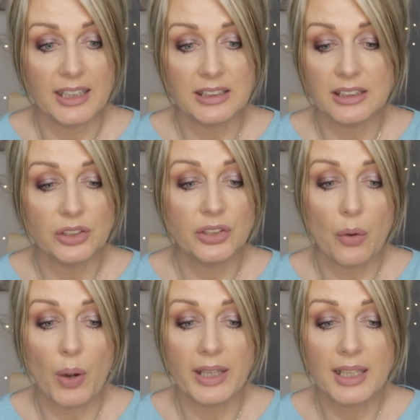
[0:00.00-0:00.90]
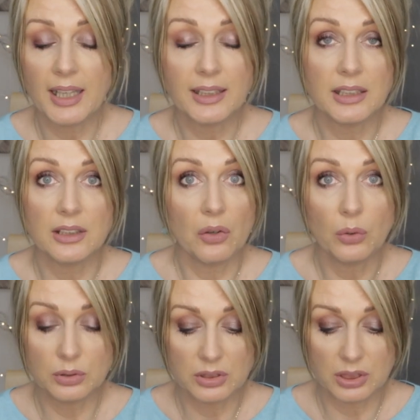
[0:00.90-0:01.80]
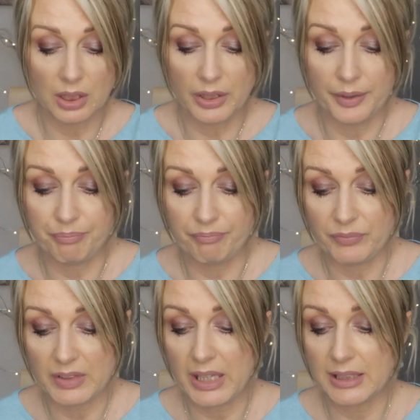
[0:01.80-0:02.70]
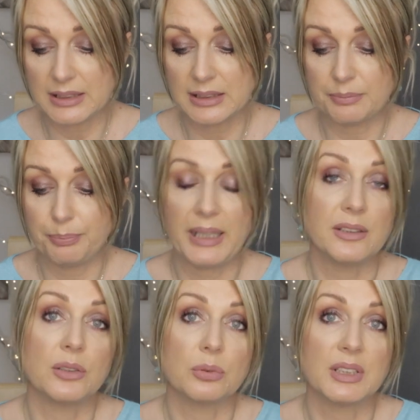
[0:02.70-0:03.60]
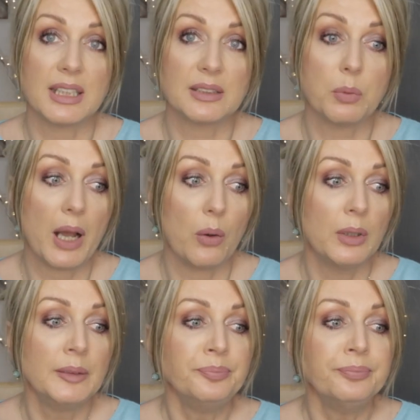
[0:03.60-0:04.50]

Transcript: and you know, I like the old NYX pencils as well.